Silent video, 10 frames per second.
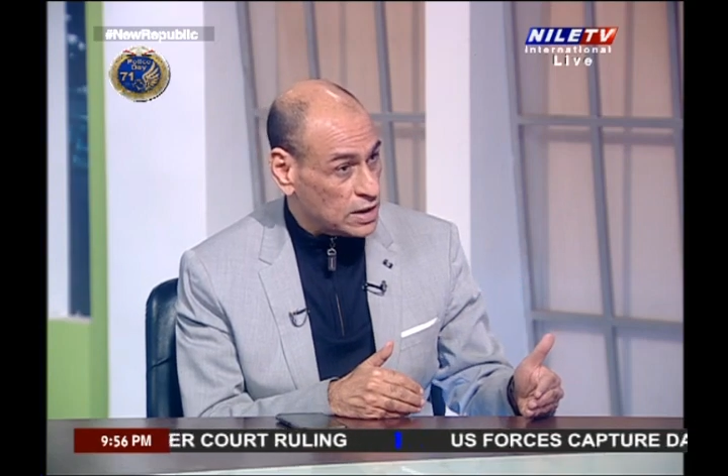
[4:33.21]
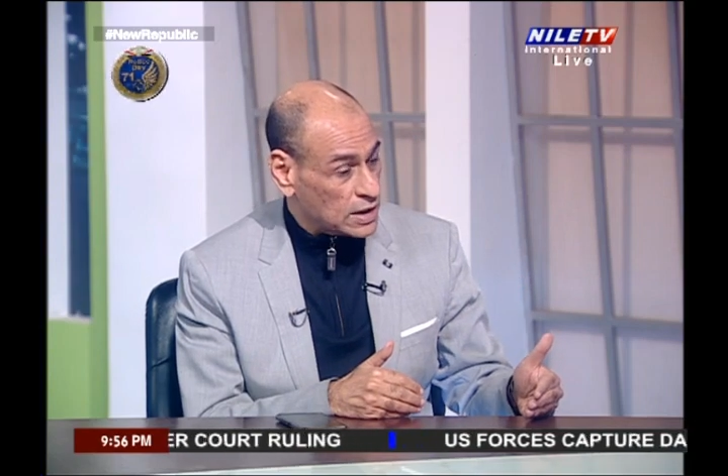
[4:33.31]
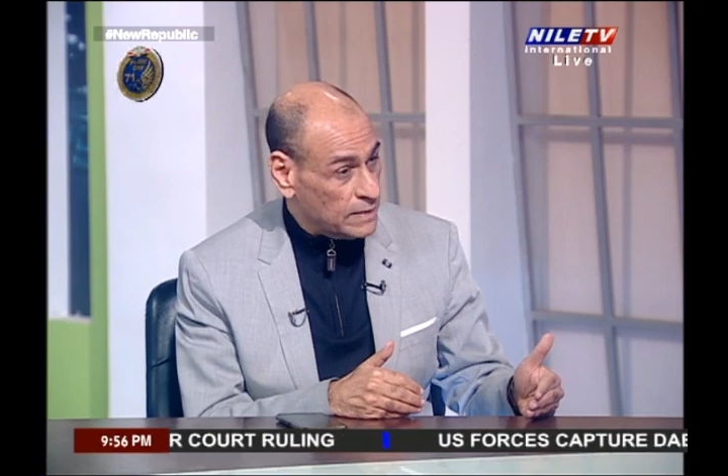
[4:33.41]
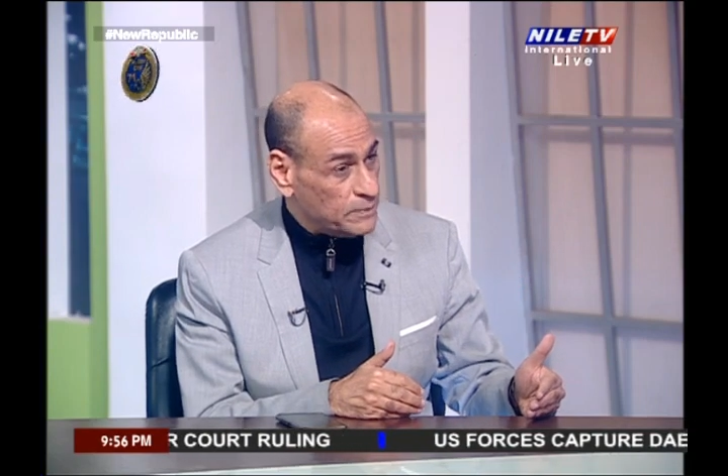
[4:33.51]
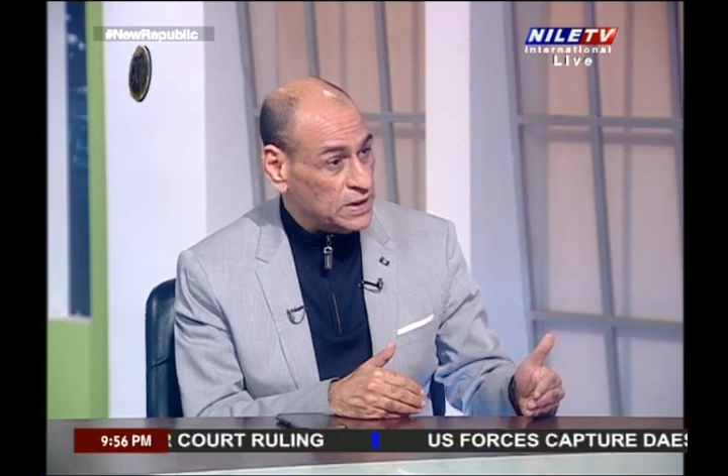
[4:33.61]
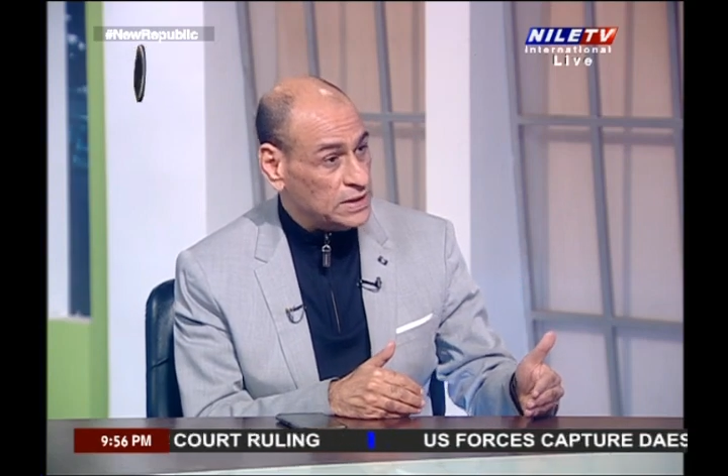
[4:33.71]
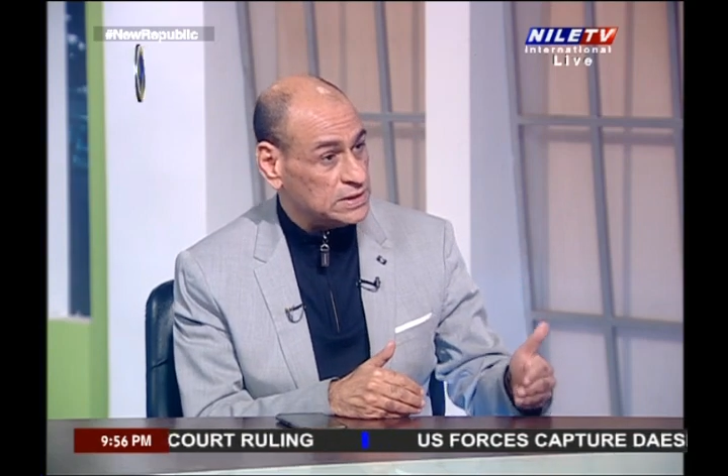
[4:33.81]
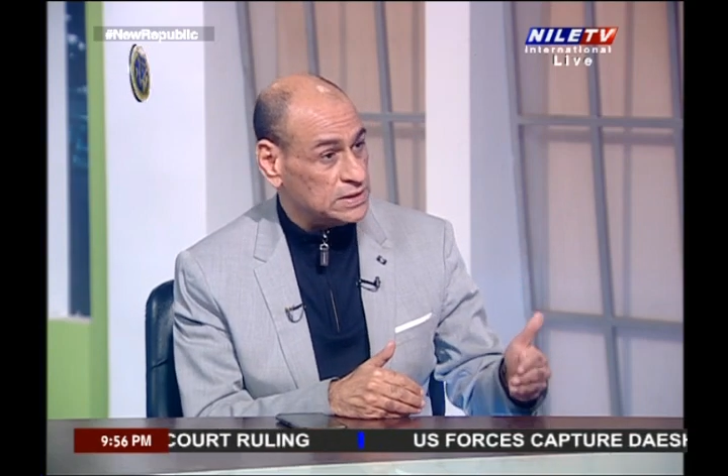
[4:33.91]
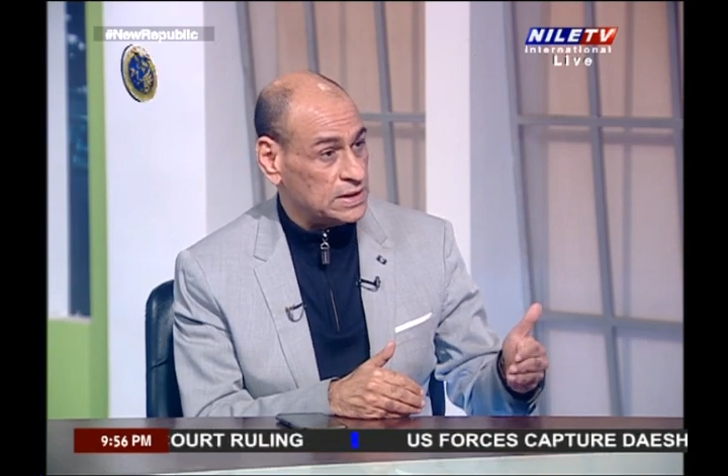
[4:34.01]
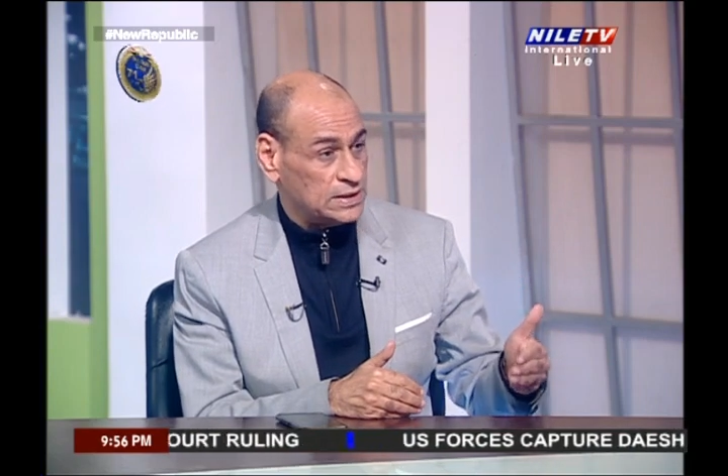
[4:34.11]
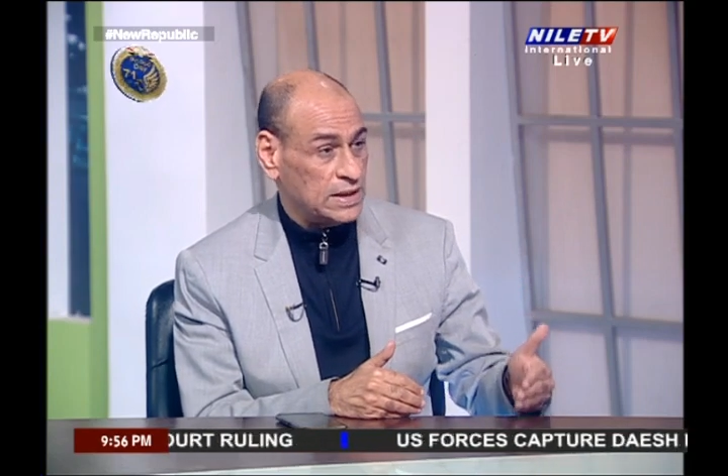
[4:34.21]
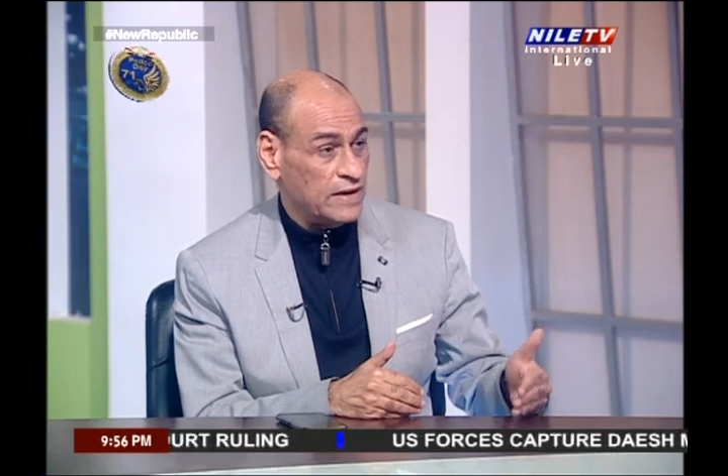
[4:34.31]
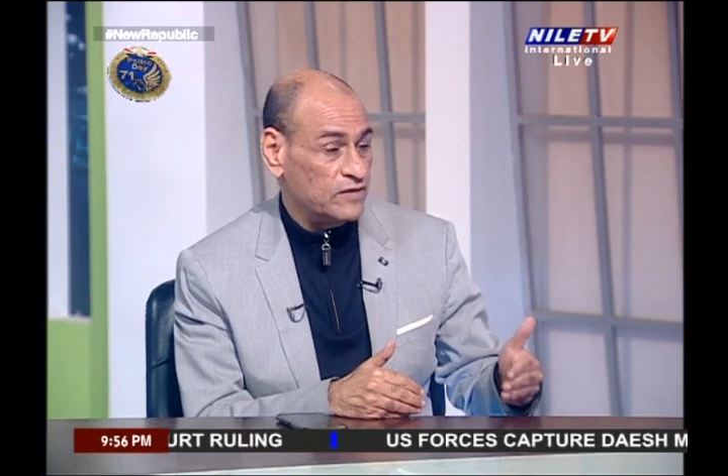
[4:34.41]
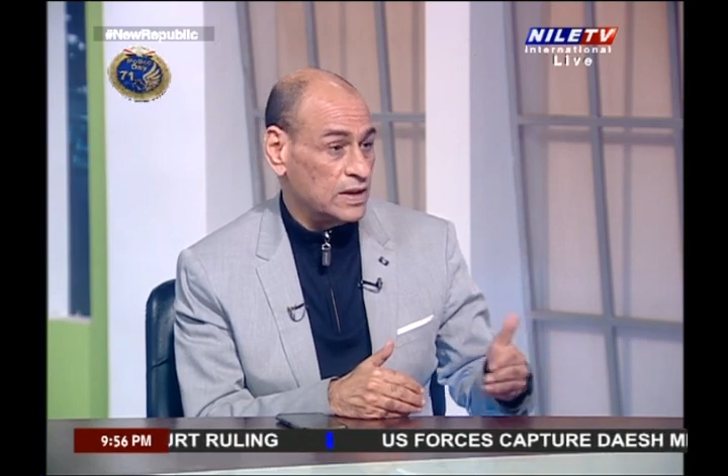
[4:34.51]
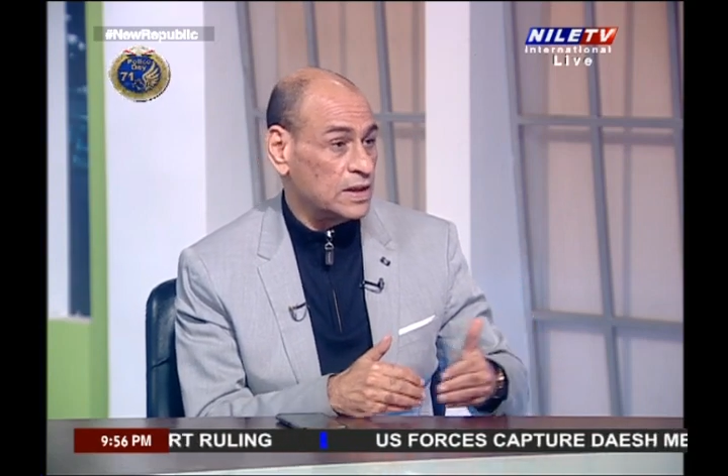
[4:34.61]
companies that
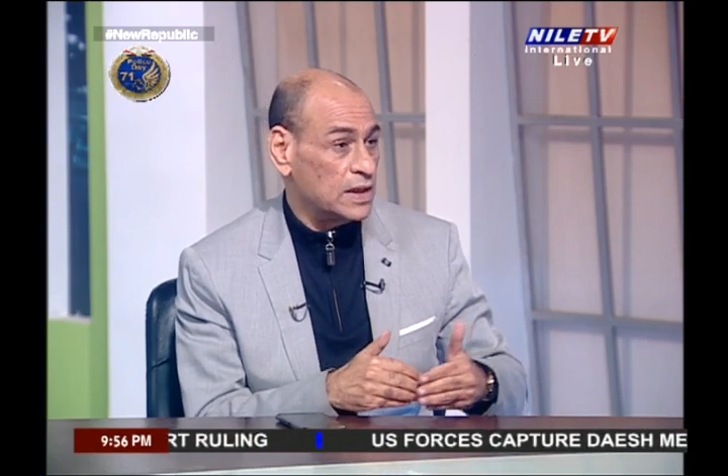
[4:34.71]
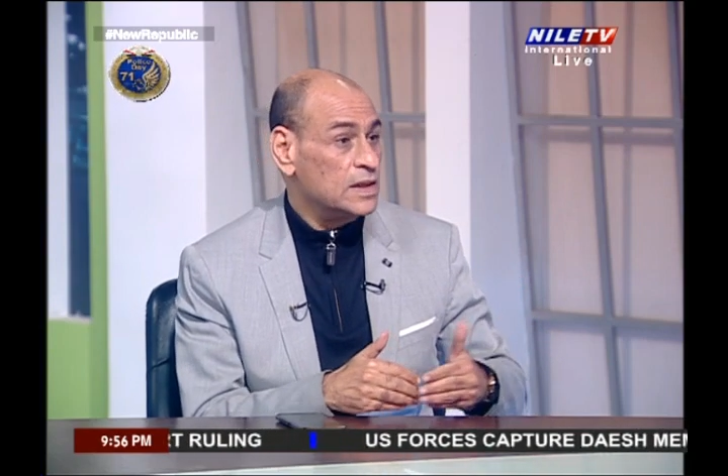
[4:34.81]
having